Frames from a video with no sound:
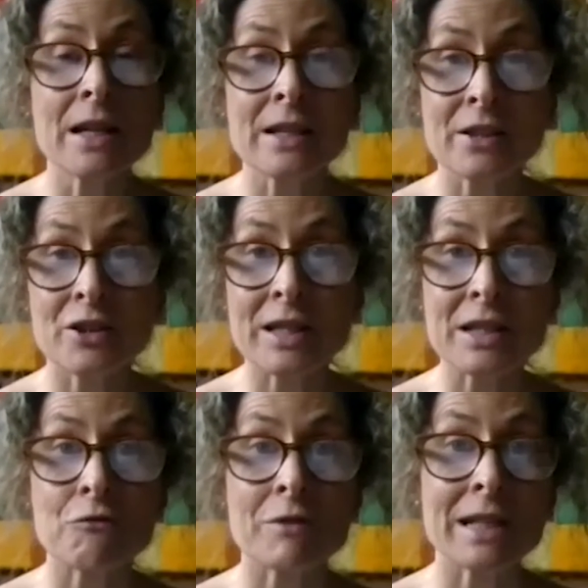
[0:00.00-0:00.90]

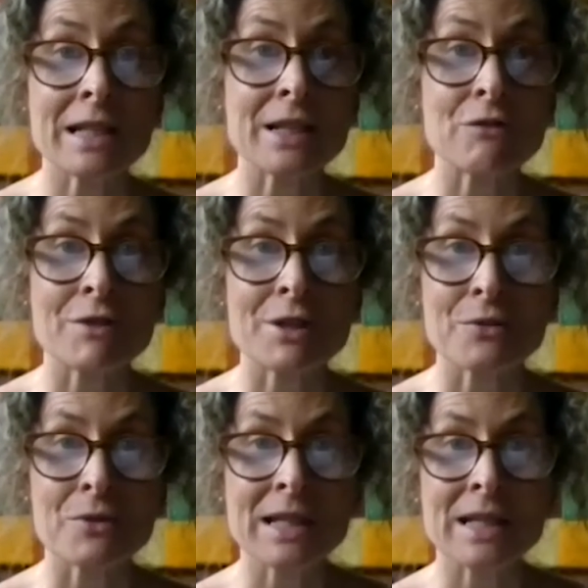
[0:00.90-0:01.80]
suggested readings and
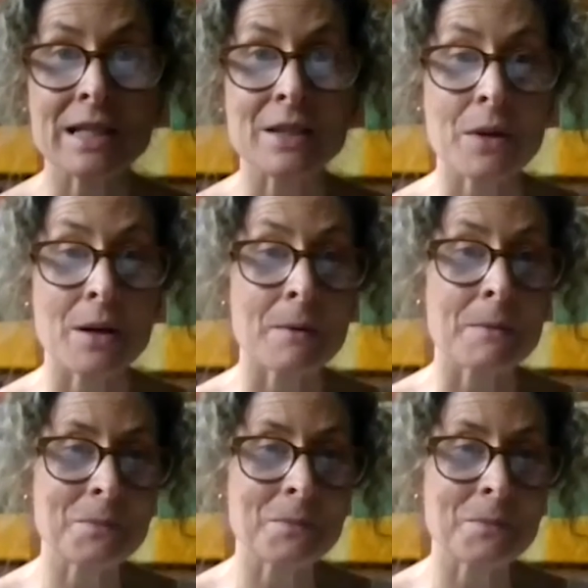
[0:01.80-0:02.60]
resources as well.